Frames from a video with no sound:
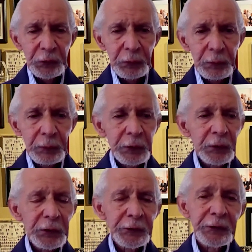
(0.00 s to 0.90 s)

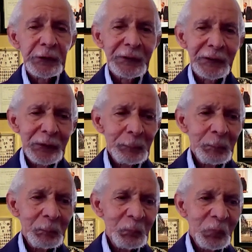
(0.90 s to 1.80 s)
the
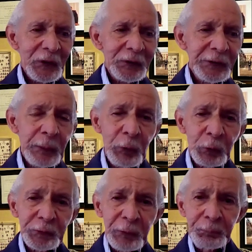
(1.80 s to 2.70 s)
amount
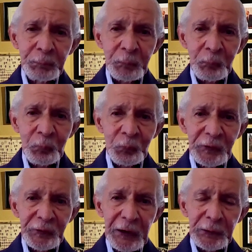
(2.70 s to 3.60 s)
of
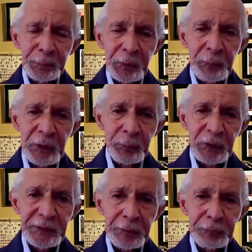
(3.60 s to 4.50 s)
diaspora members
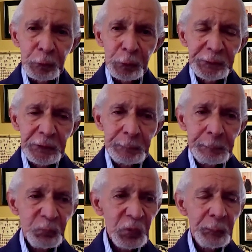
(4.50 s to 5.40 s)
that voted
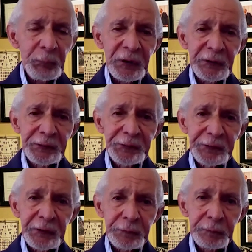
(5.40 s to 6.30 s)
made this
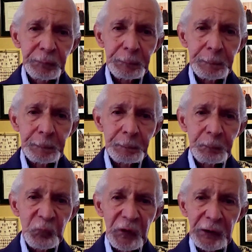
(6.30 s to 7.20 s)
thing
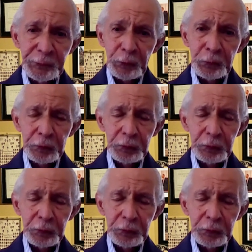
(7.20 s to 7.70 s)
a joke.